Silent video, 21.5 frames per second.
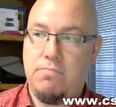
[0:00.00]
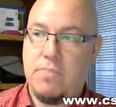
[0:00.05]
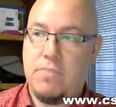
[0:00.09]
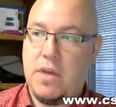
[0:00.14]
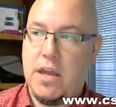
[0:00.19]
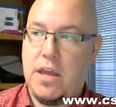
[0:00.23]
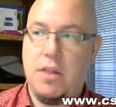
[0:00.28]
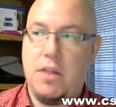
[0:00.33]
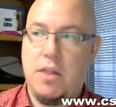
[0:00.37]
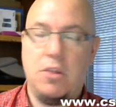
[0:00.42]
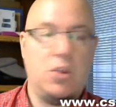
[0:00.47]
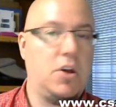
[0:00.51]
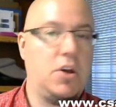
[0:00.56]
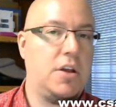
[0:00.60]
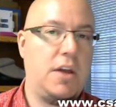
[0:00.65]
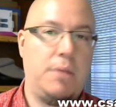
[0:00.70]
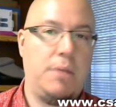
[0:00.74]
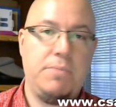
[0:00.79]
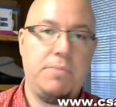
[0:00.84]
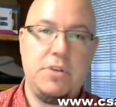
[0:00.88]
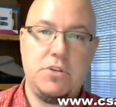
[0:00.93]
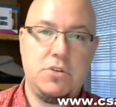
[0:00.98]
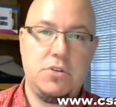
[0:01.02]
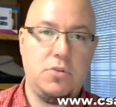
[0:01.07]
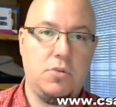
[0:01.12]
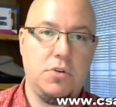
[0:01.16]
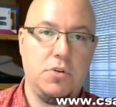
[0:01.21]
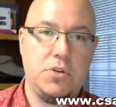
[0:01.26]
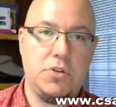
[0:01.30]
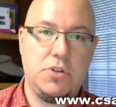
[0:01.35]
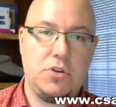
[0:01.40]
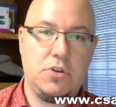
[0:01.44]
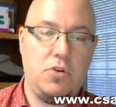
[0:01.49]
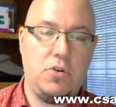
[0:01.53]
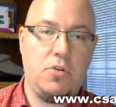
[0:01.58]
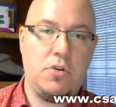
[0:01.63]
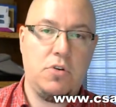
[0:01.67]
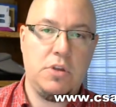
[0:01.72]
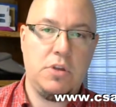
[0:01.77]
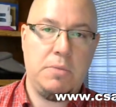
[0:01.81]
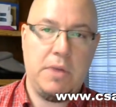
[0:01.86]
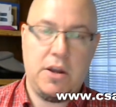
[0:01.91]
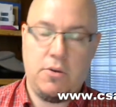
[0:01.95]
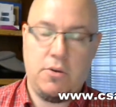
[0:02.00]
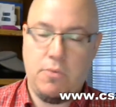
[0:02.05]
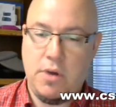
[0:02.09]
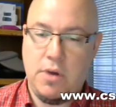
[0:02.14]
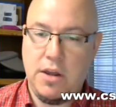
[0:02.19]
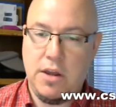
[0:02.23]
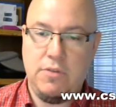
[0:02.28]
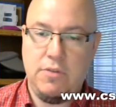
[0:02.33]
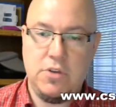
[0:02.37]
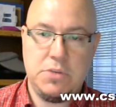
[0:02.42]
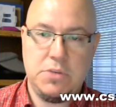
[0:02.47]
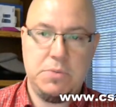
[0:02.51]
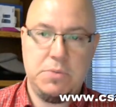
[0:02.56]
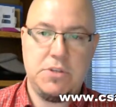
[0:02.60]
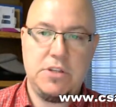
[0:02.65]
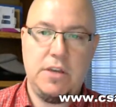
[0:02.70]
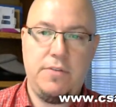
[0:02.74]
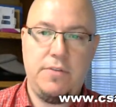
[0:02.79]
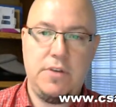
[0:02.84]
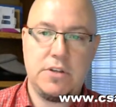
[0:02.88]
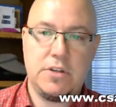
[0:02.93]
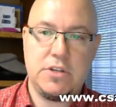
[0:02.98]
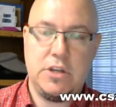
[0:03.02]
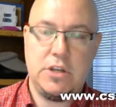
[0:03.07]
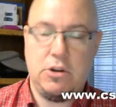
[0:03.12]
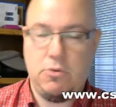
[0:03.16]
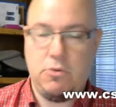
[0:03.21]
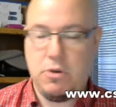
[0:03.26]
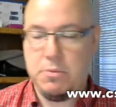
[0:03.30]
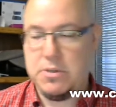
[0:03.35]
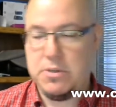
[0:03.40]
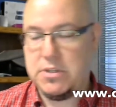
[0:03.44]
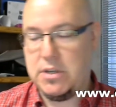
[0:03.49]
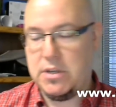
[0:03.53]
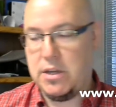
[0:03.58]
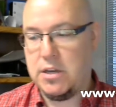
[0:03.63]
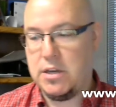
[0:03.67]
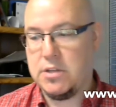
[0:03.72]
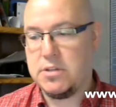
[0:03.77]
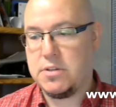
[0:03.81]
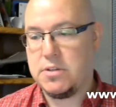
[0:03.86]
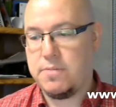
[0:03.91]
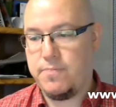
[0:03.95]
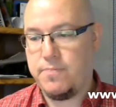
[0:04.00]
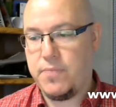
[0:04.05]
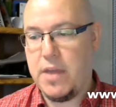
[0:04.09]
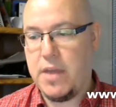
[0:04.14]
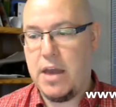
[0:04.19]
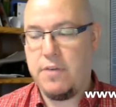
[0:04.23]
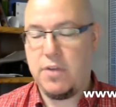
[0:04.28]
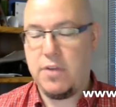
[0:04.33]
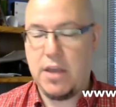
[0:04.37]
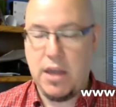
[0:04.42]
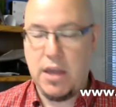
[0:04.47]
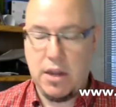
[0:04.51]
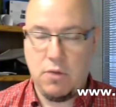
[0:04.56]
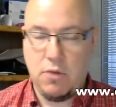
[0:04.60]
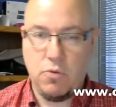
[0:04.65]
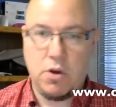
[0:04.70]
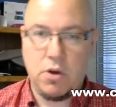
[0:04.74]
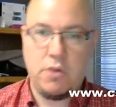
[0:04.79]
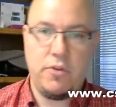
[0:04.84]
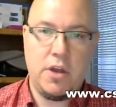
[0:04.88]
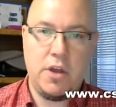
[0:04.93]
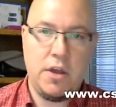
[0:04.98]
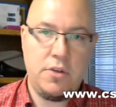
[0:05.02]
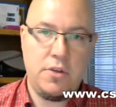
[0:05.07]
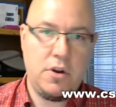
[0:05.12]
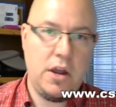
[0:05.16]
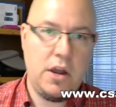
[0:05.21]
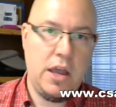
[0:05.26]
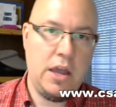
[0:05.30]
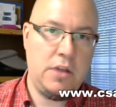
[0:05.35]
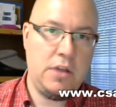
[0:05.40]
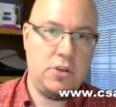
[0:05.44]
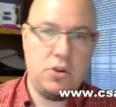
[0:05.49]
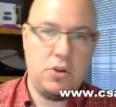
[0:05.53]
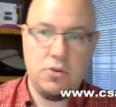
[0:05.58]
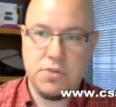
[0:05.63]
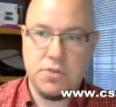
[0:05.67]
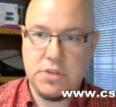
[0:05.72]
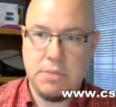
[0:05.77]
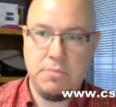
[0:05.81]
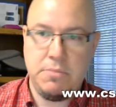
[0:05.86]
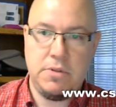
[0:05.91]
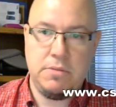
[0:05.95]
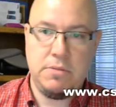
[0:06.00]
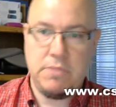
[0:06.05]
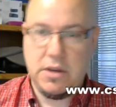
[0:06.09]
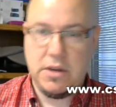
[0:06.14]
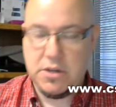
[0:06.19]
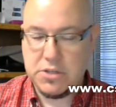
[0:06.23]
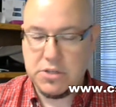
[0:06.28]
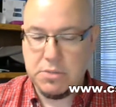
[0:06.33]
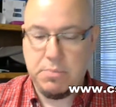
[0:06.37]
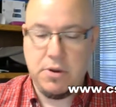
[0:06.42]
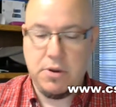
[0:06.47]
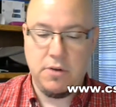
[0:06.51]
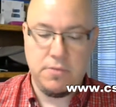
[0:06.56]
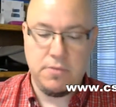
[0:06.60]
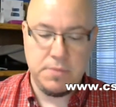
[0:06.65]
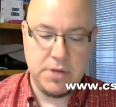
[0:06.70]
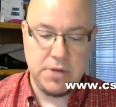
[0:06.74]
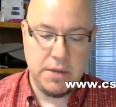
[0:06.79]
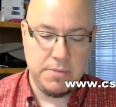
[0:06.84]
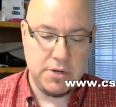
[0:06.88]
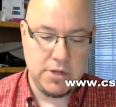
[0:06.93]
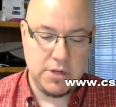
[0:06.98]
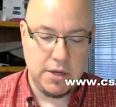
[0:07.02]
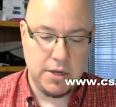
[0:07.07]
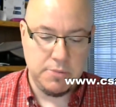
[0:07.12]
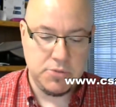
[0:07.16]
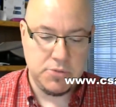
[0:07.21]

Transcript: Again, look up these tools and Google them. I don't want to give you specifics. I don't want to be seen as advocating one or the other, and some of them, they disappear from time to time.